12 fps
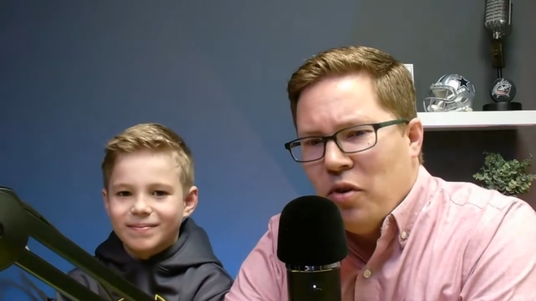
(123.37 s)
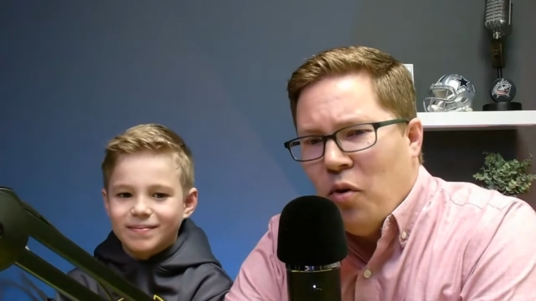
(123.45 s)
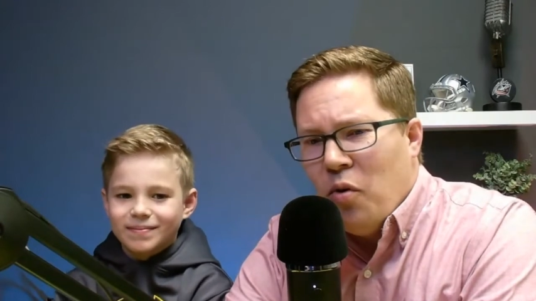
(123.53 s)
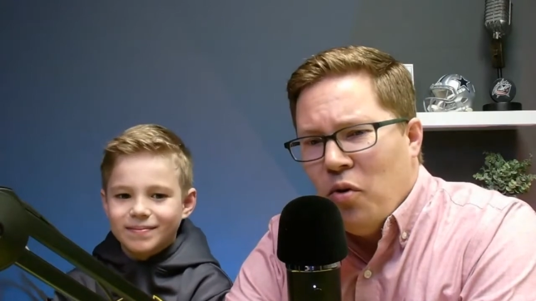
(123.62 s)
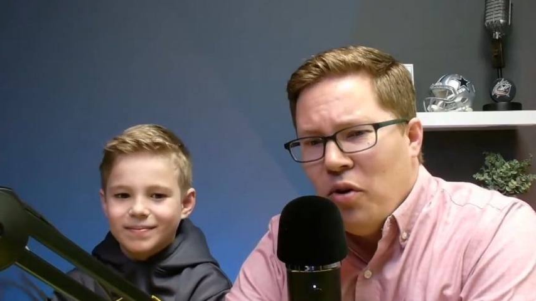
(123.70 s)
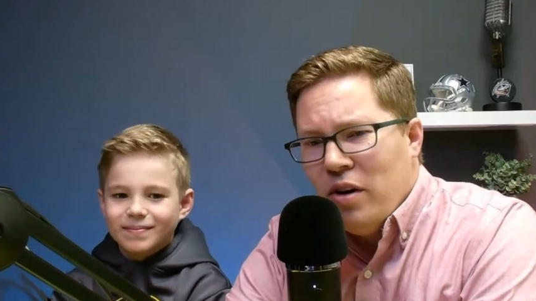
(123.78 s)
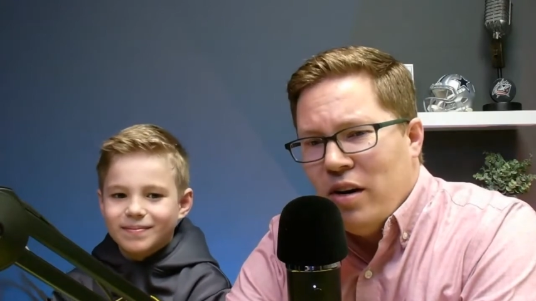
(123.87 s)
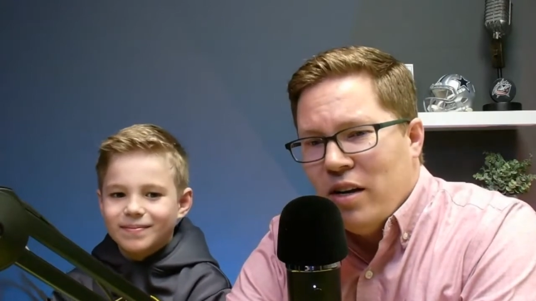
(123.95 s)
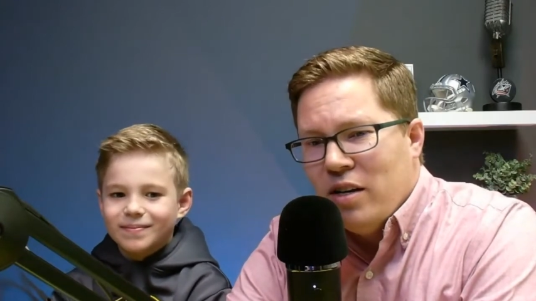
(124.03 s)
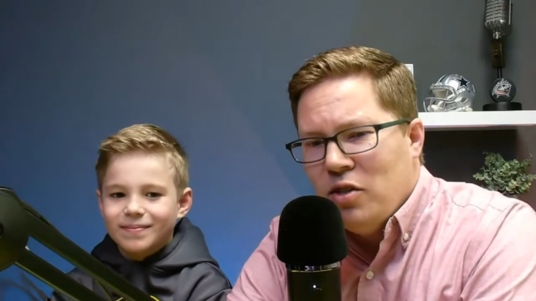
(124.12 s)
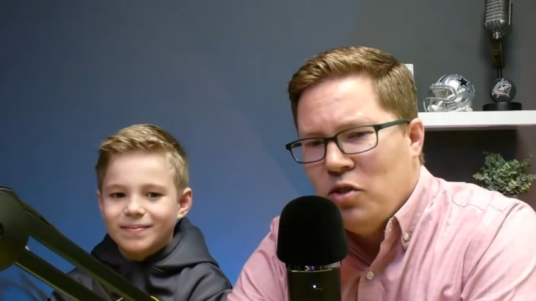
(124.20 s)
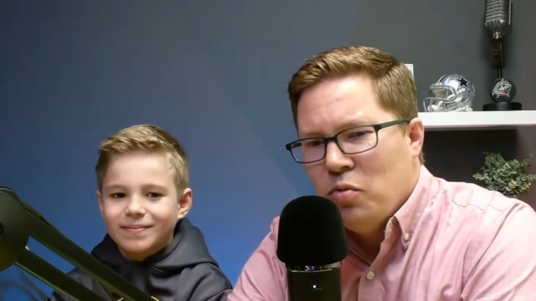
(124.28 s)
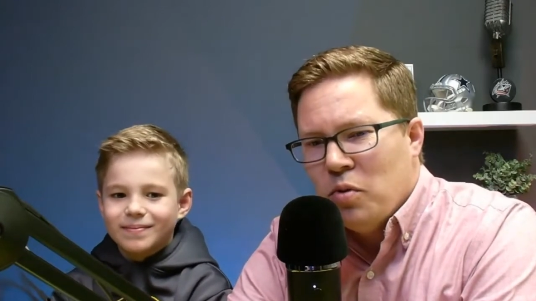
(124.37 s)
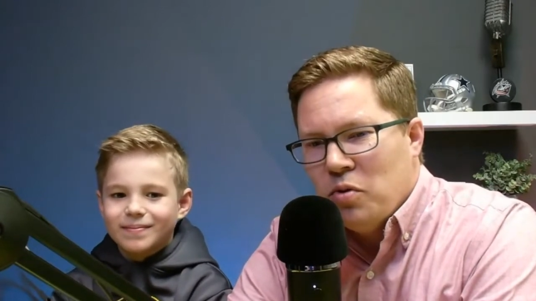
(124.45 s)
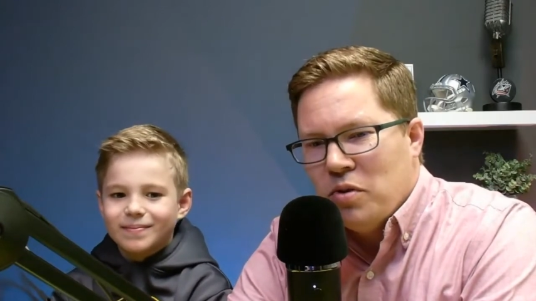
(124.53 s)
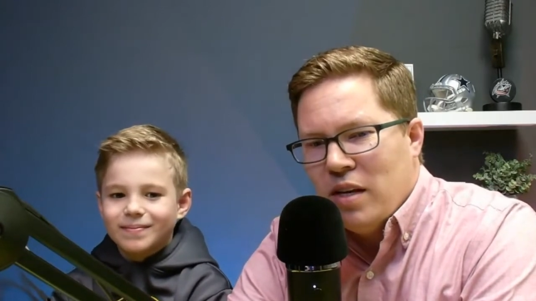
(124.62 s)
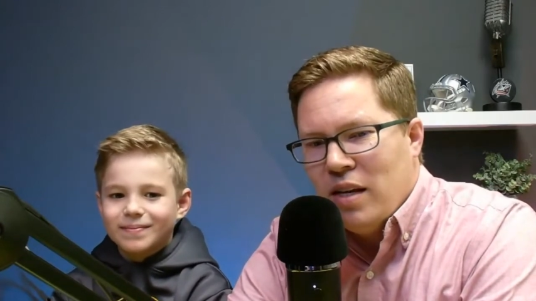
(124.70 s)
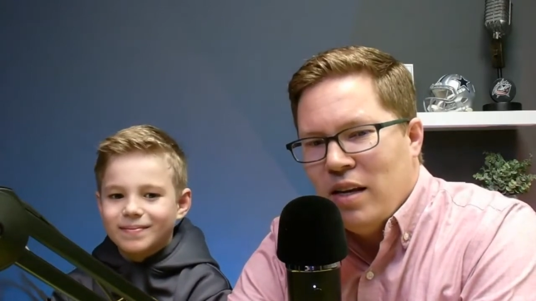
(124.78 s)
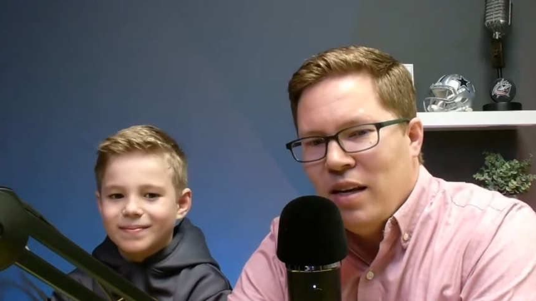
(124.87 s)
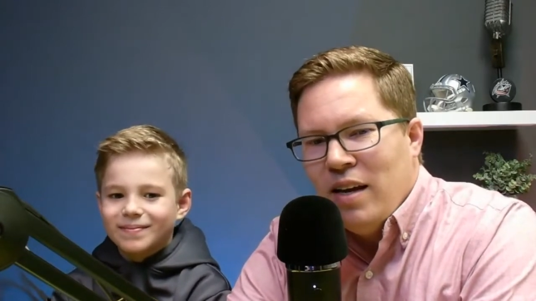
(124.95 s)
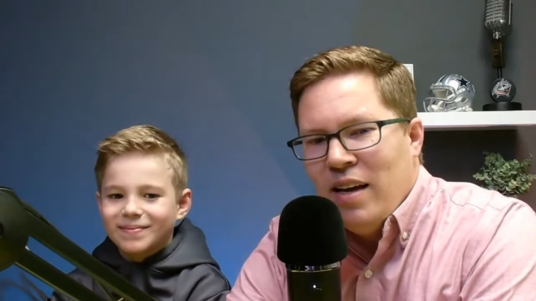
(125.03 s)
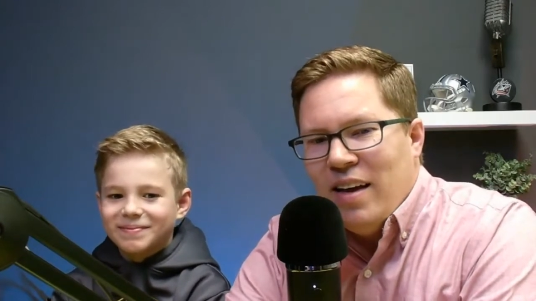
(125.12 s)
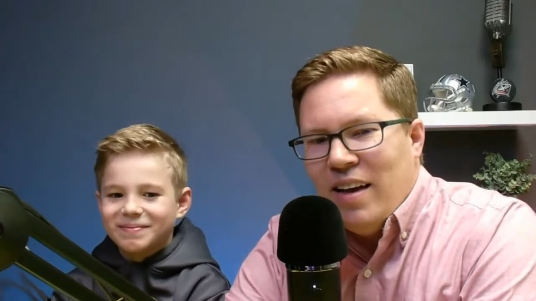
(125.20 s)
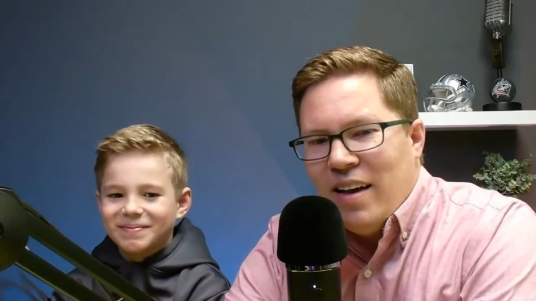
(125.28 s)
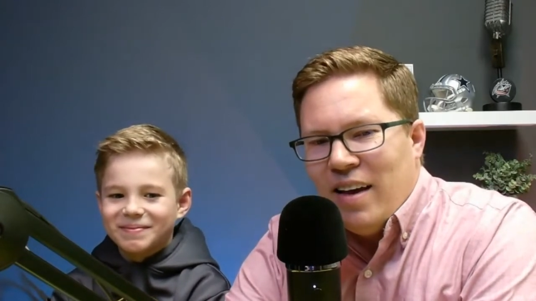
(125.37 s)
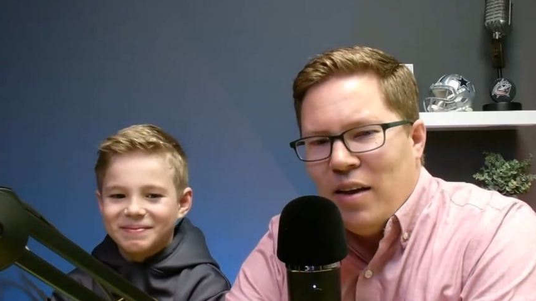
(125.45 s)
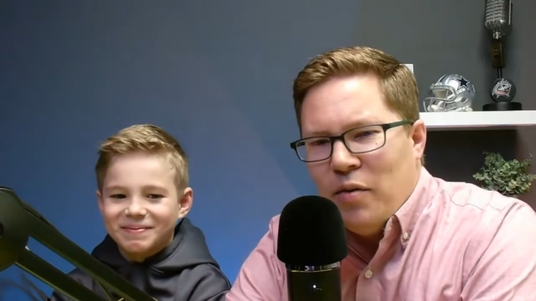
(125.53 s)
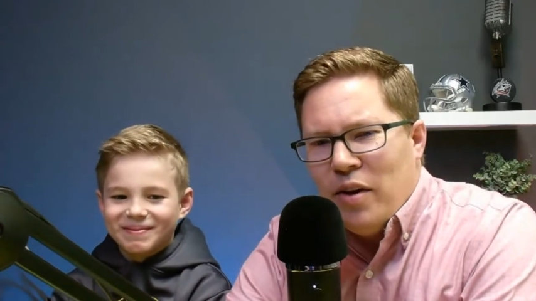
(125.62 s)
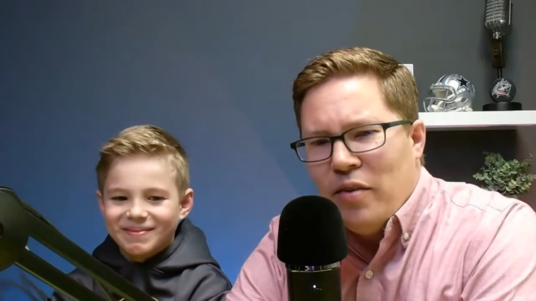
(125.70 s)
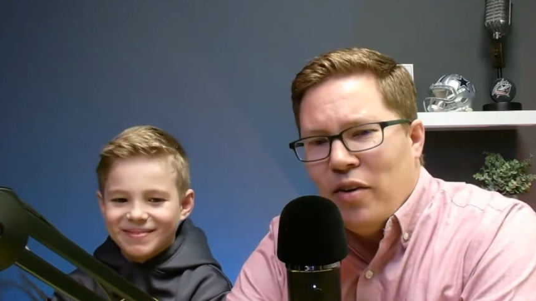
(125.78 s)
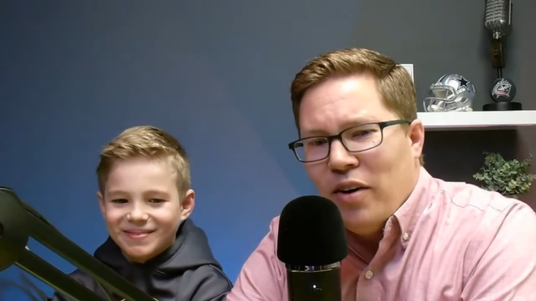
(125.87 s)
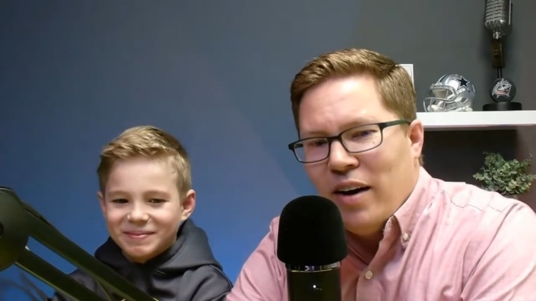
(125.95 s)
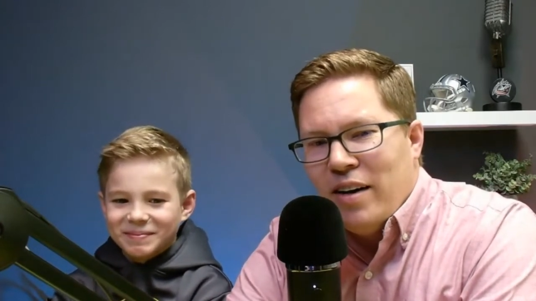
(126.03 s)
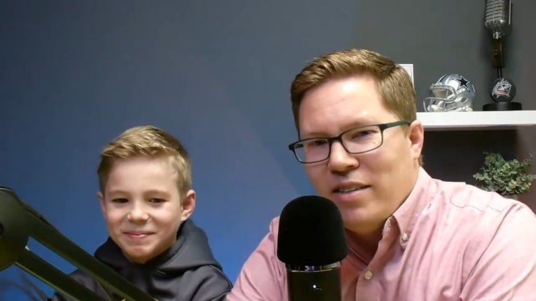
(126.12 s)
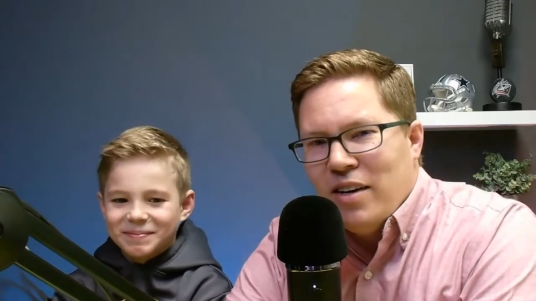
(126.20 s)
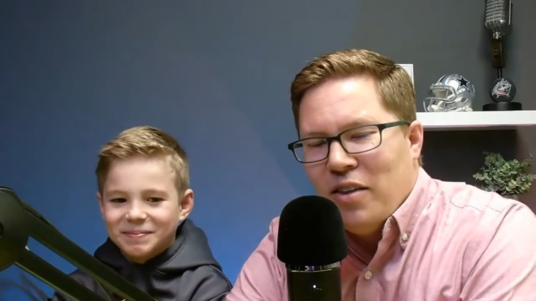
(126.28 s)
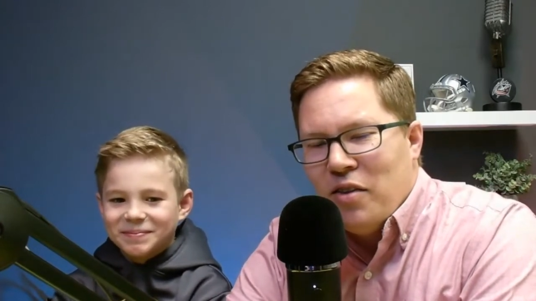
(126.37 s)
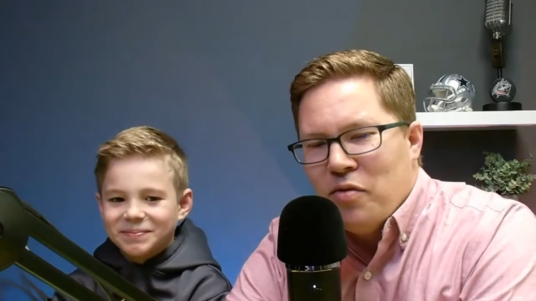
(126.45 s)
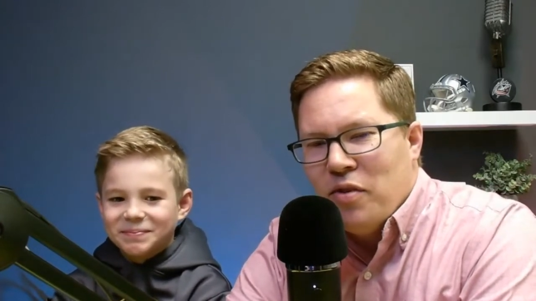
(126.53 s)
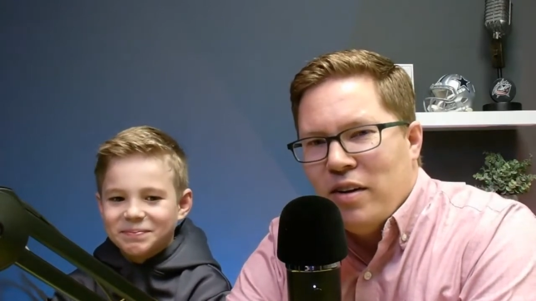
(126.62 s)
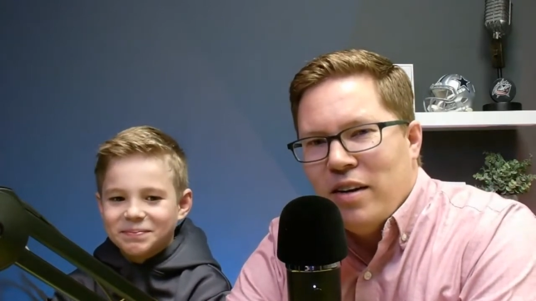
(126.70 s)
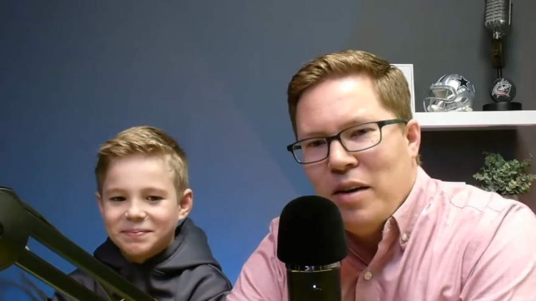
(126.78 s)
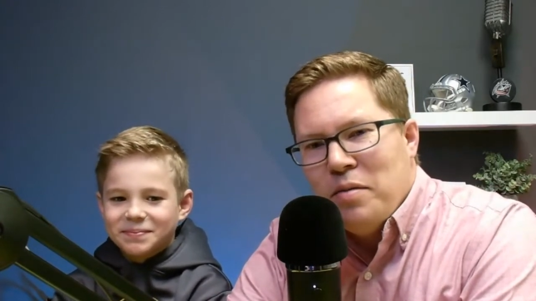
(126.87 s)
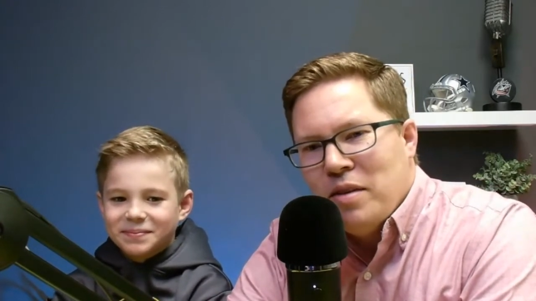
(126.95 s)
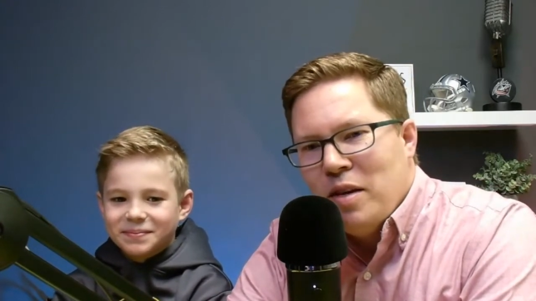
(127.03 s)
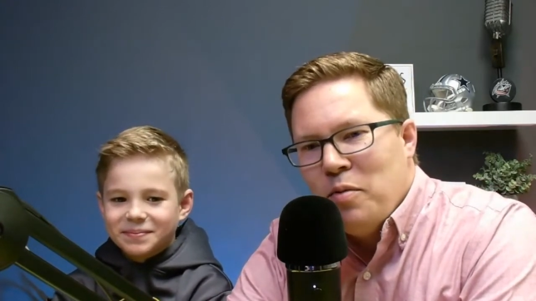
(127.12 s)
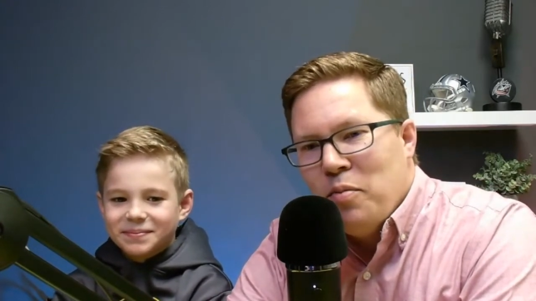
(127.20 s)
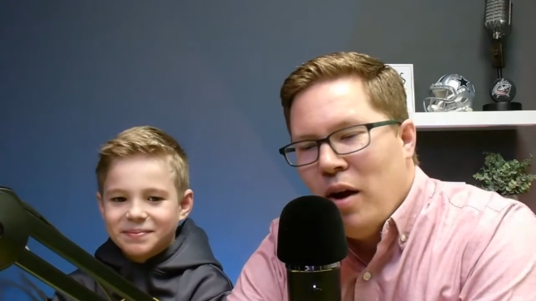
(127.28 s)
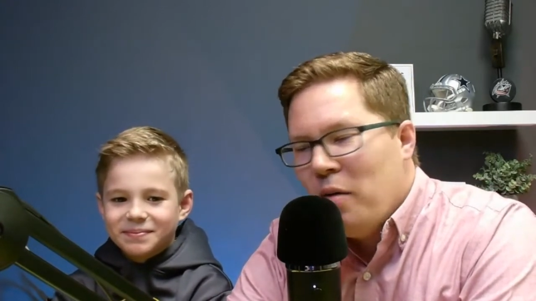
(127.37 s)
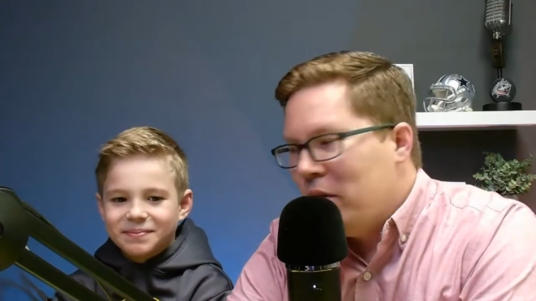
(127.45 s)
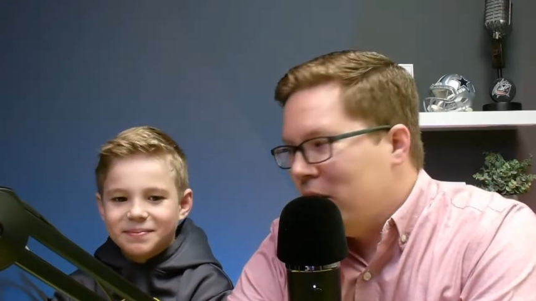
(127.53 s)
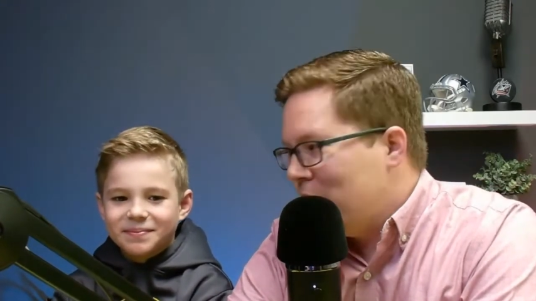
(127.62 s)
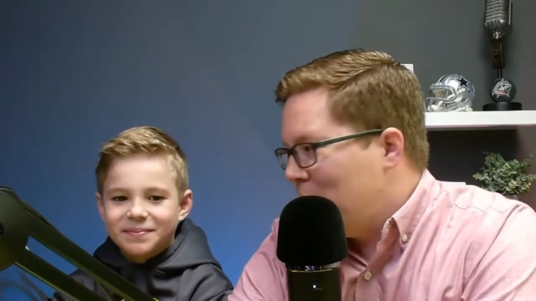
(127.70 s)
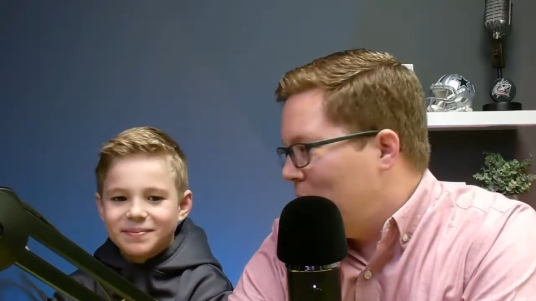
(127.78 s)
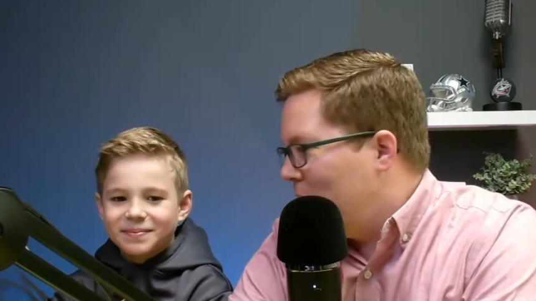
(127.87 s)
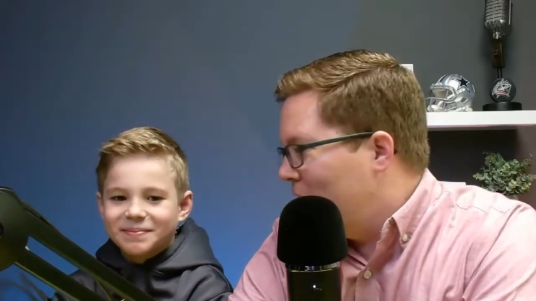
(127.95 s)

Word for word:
Speaker 1: or Drewski. And we have all kinds of other fun names that he probably doesn't want to get